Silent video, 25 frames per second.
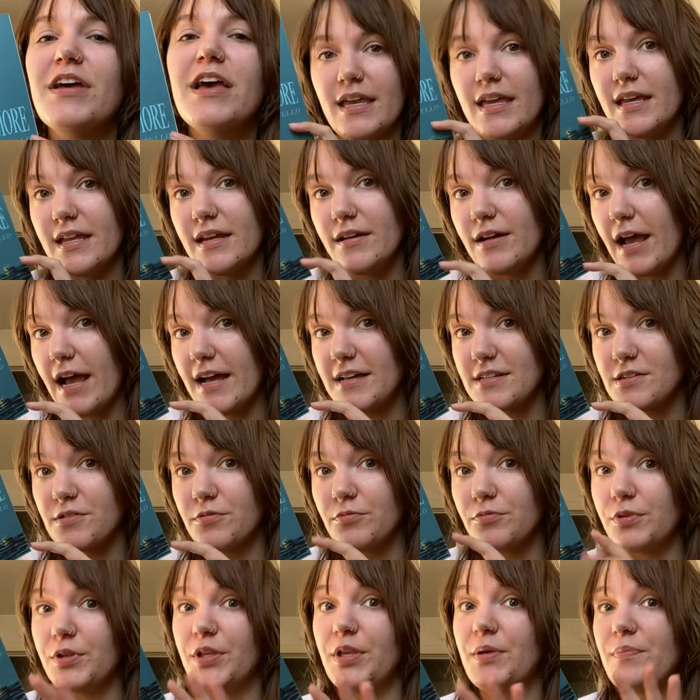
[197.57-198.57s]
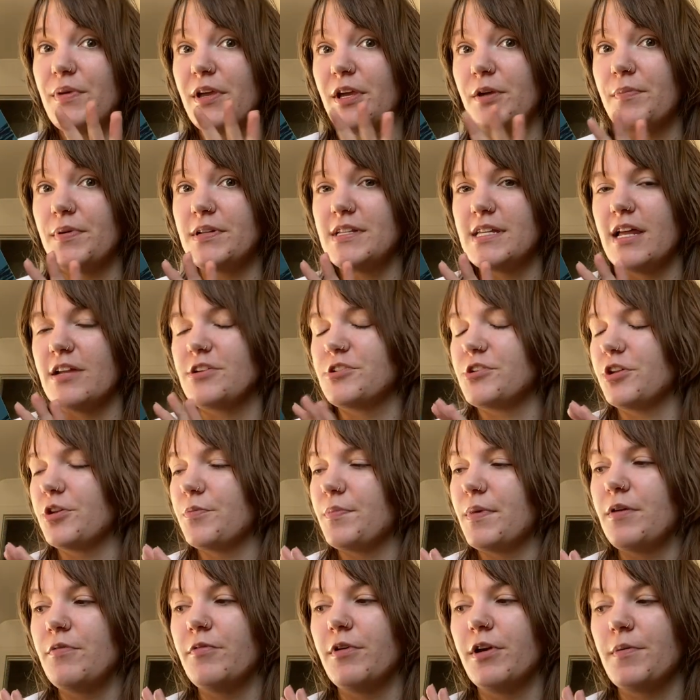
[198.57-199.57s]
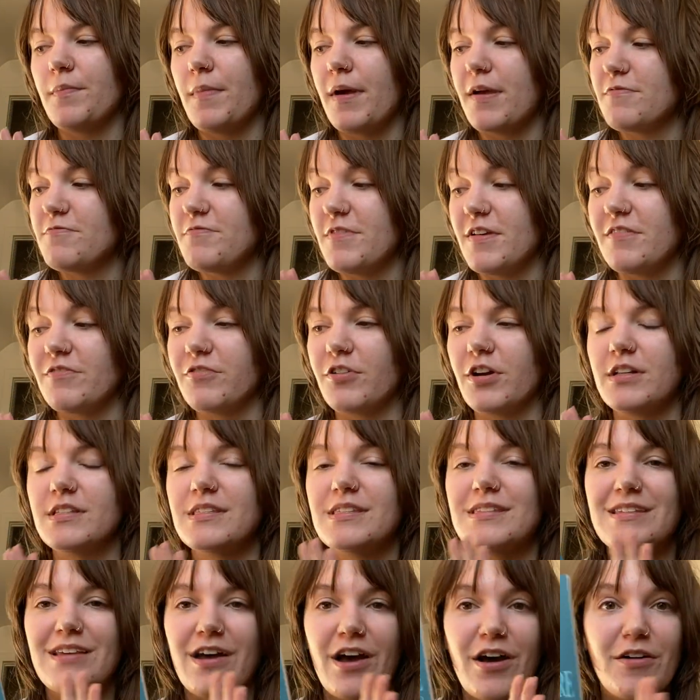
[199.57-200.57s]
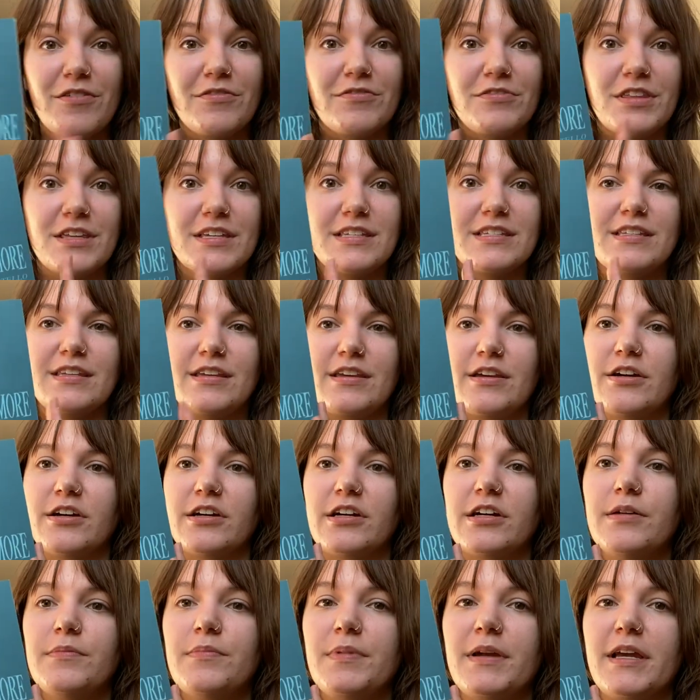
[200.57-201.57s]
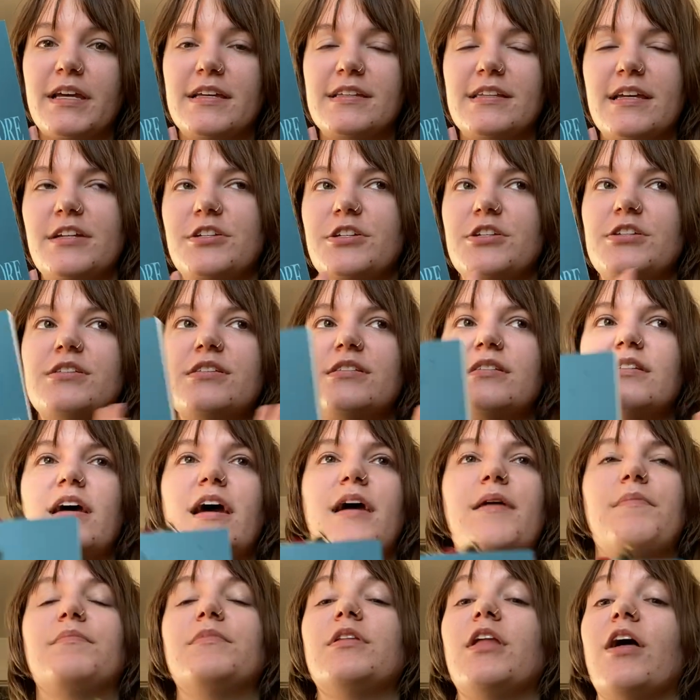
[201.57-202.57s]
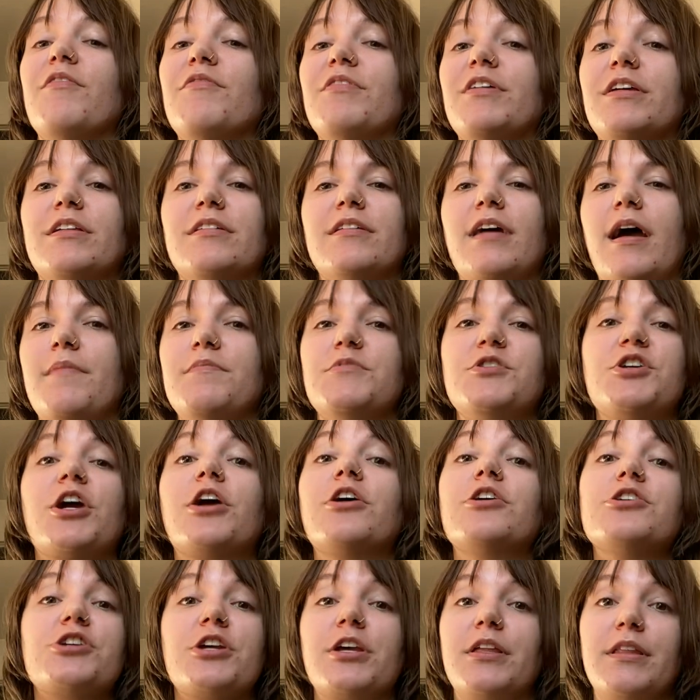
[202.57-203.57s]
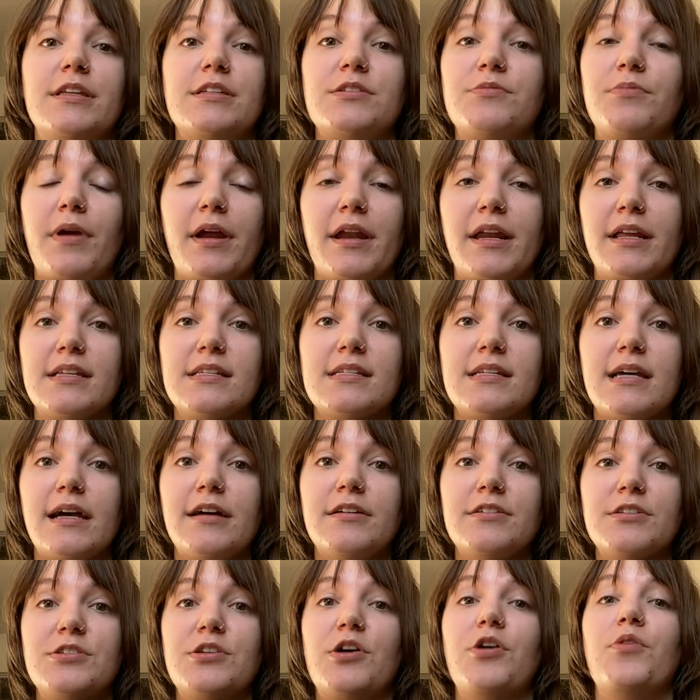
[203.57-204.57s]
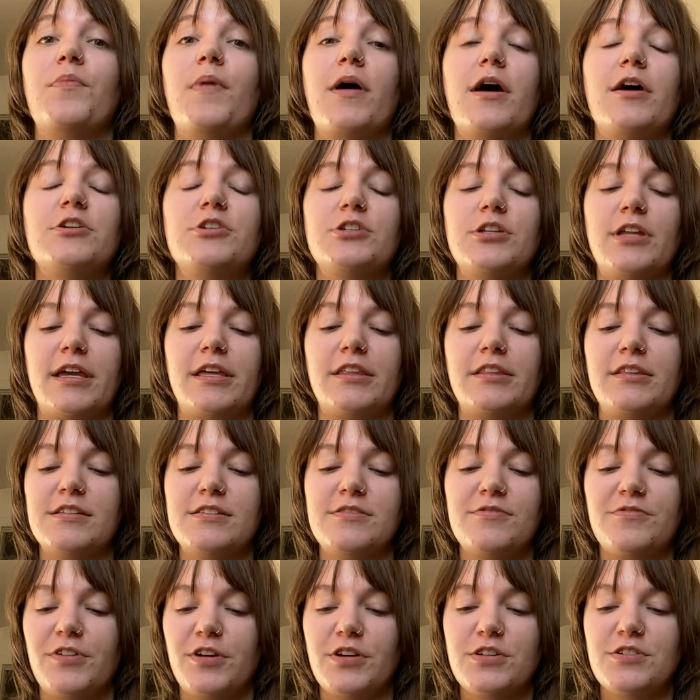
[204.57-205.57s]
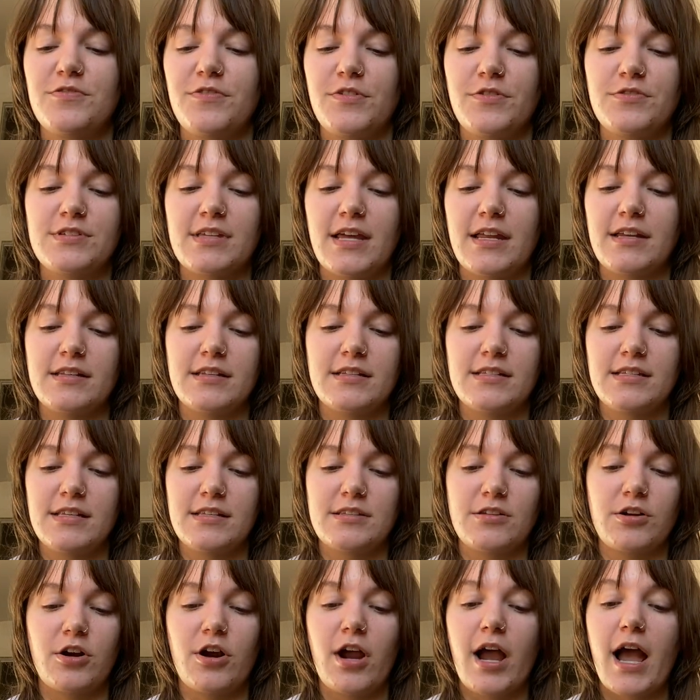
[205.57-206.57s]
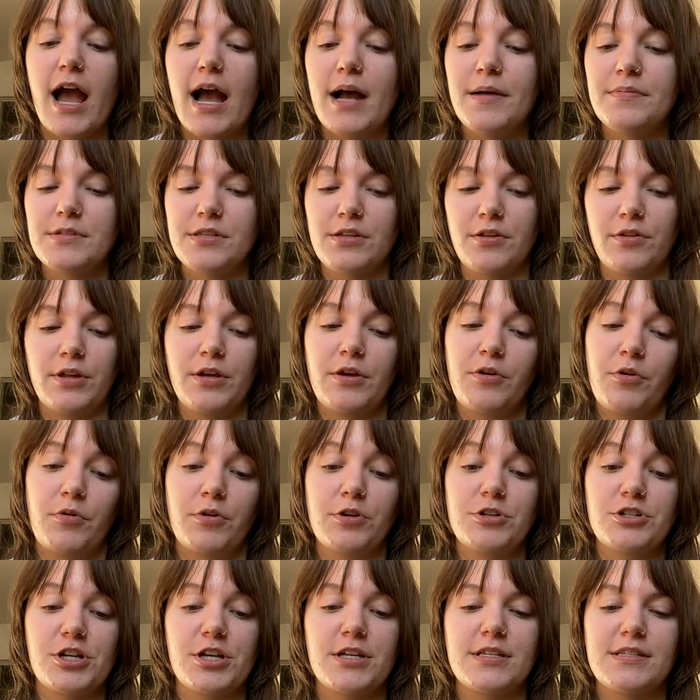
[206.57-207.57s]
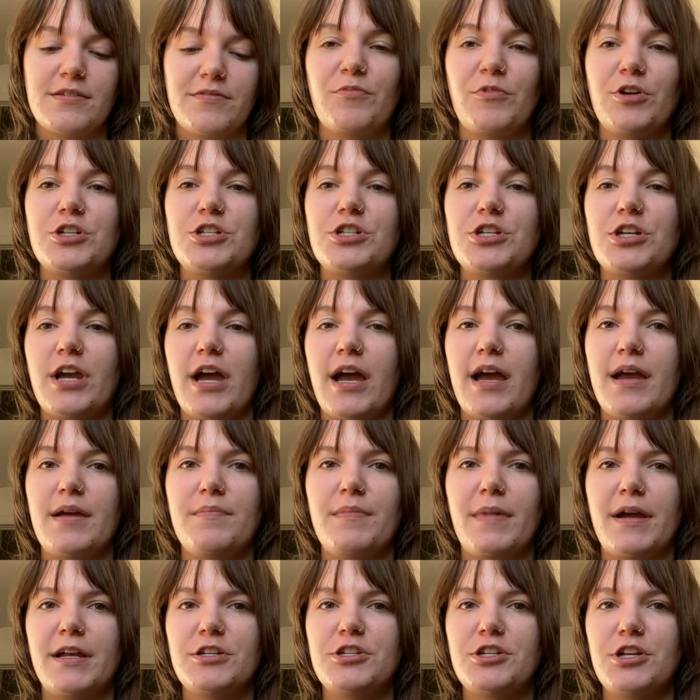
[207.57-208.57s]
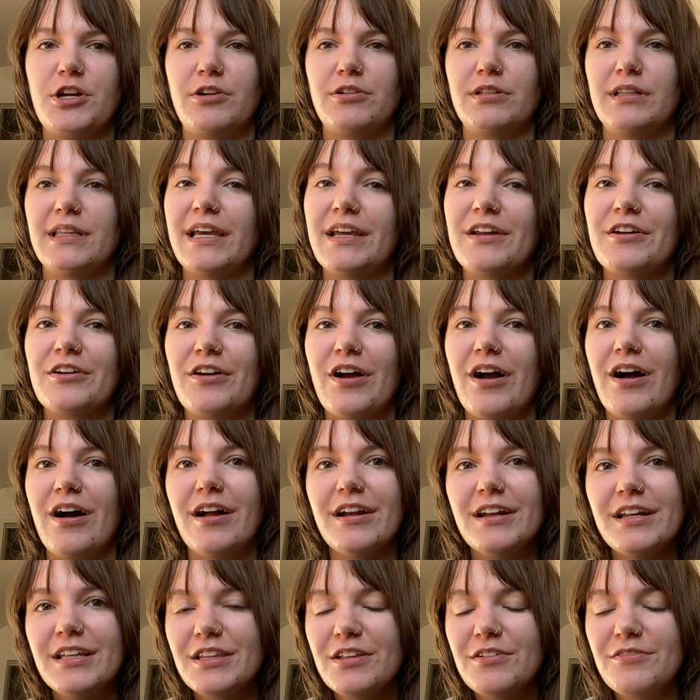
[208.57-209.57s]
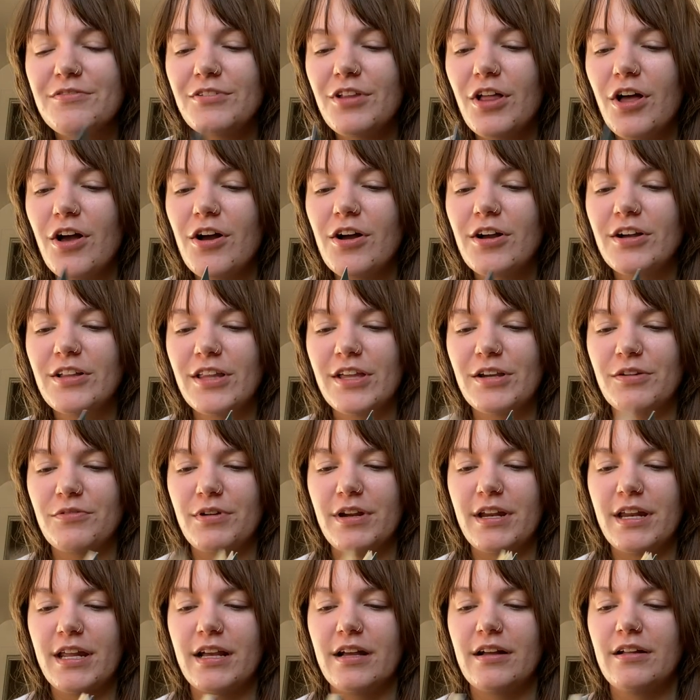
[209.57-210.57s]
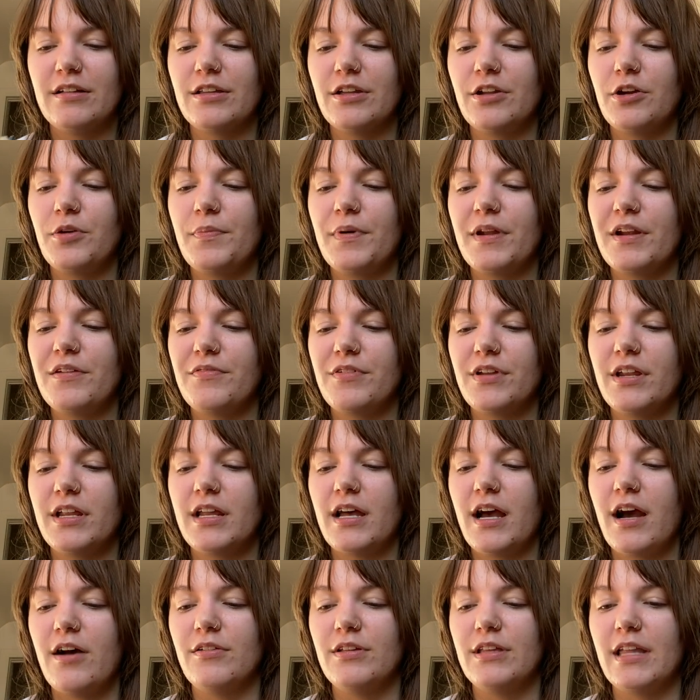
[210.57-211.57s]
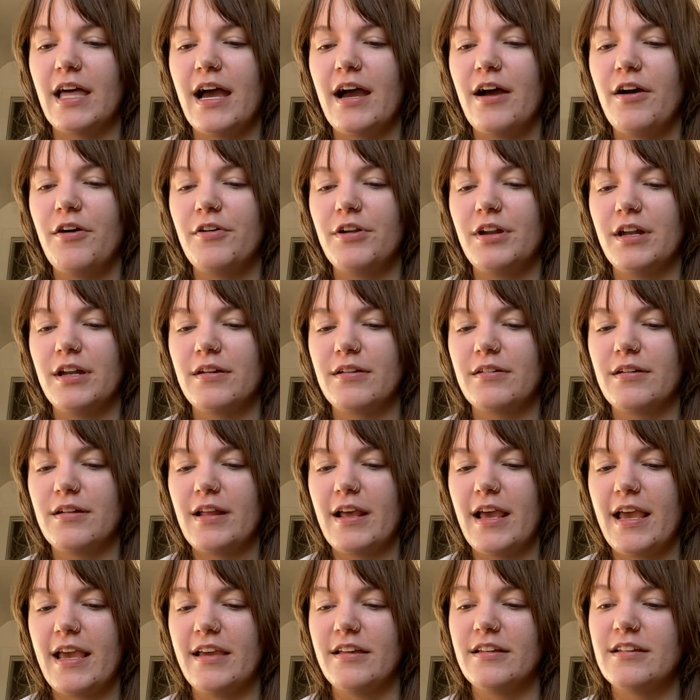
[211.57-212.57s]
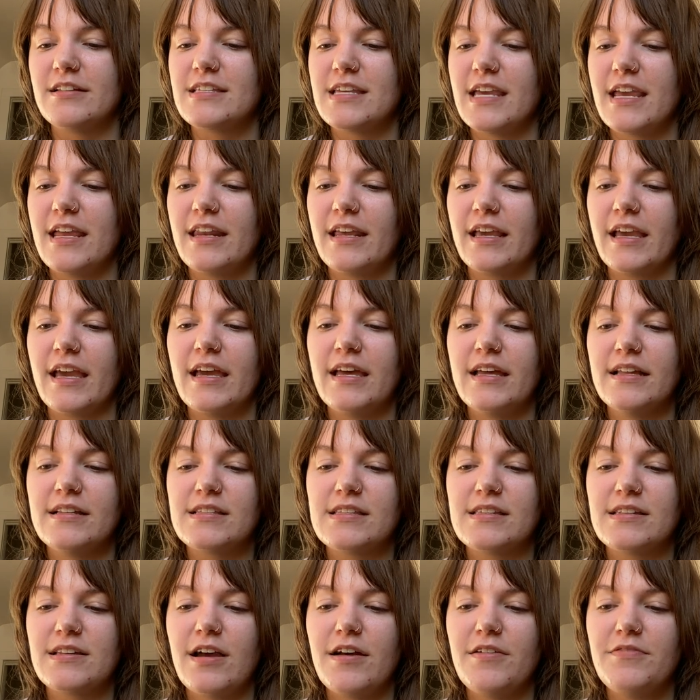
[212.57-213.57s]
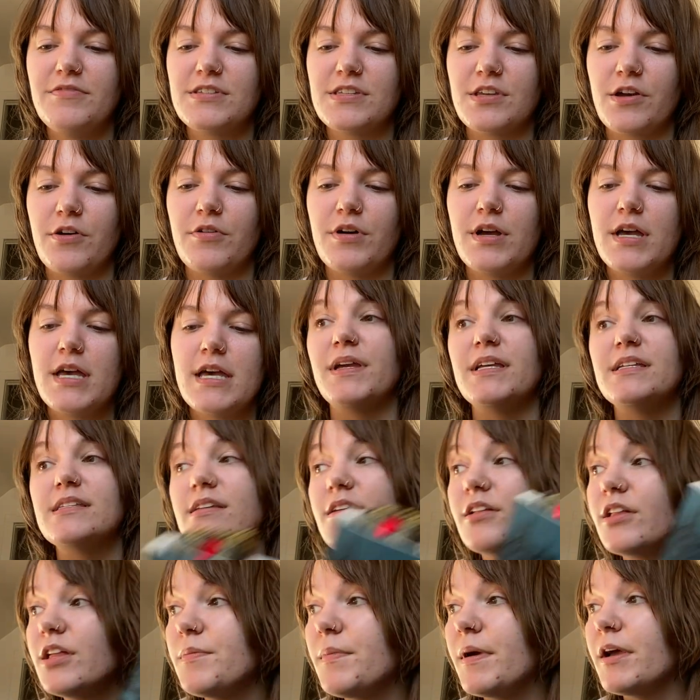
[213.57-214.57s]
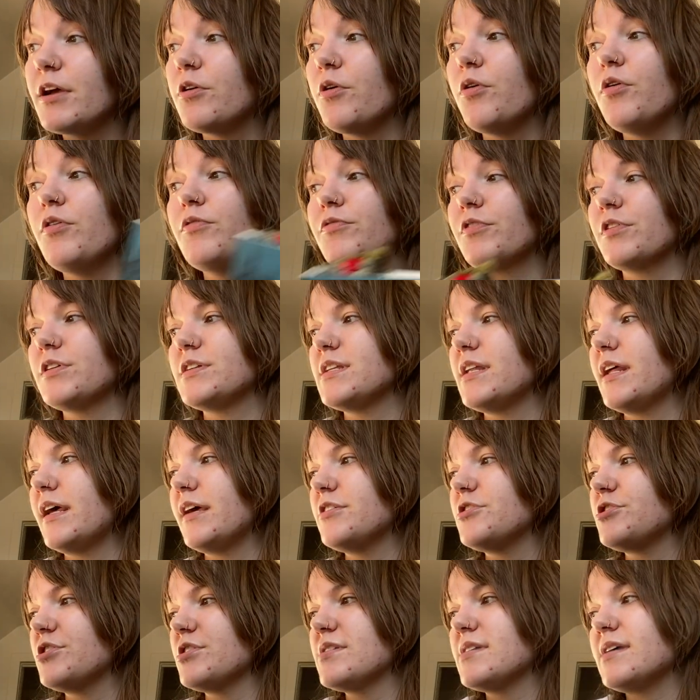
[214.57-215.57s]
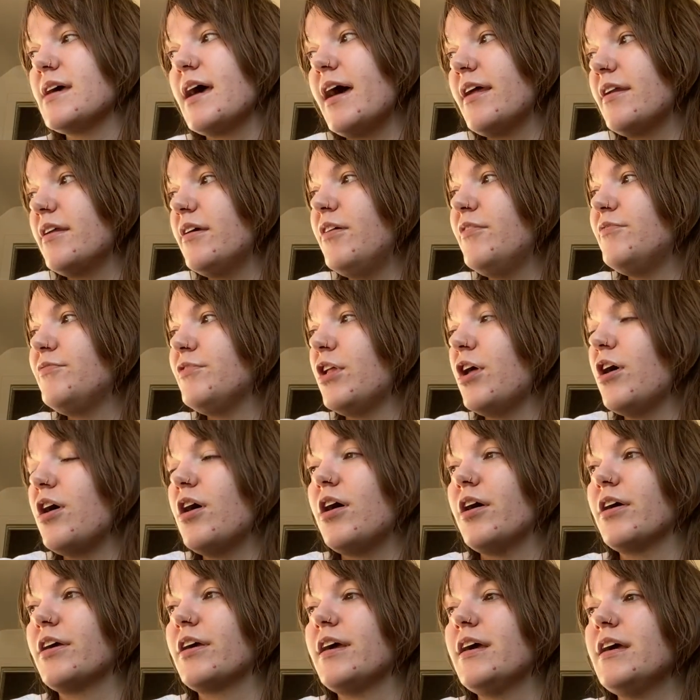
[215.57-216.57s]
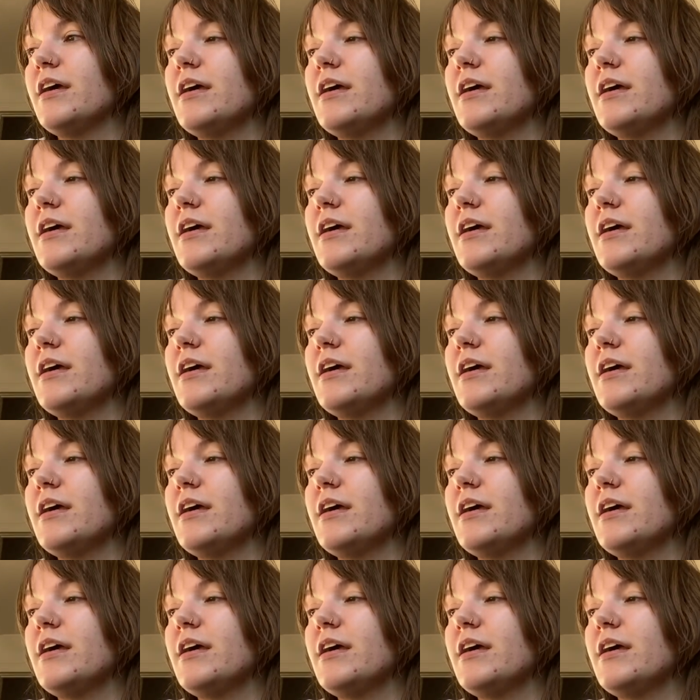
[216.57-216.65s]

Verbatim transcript: It has a really big potential to be one of my favorites of this year because I just, I'm loving, I'm cherishing this writing style so much. Like, this first few sentences are absolutely gorgeous, of which I might share later on in the vlog, like reading a little bit of it out loud and annotating it and stuff. So basically my goal for today is just to edit a vlog,